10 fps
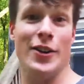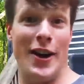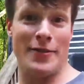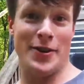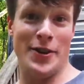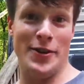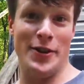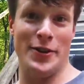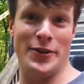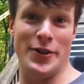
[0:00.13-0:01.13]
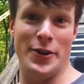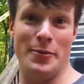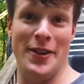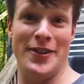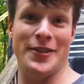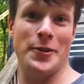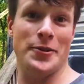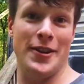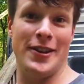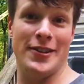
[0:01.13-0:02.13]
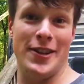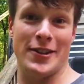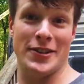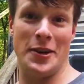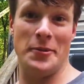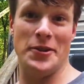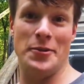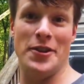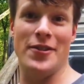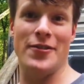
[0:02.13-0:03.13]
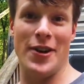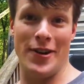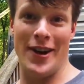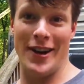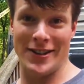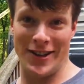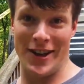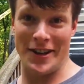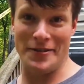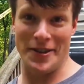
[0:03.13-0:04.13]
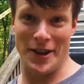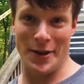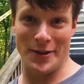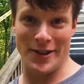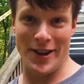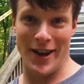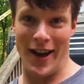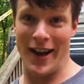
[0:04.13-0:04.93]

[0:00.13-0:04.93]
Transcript: Good afternoon, YouTube. This is Lucidus Lux coming to you with a very exciting video today.